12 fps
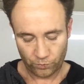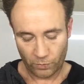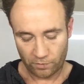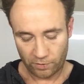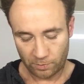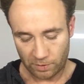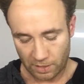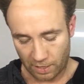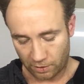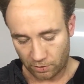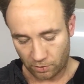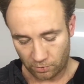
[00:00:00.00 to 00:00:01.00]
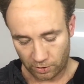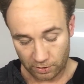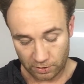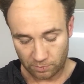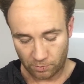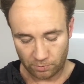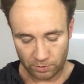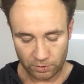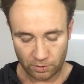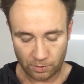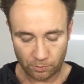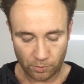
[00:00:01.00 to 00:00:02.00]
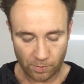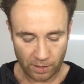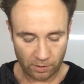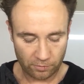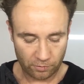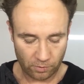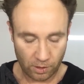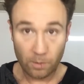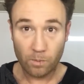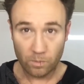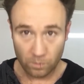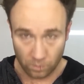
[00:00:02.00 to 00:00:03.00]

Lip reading: I feel a bit naked not wearing this at the moment, so I'm going to put it back on for a while.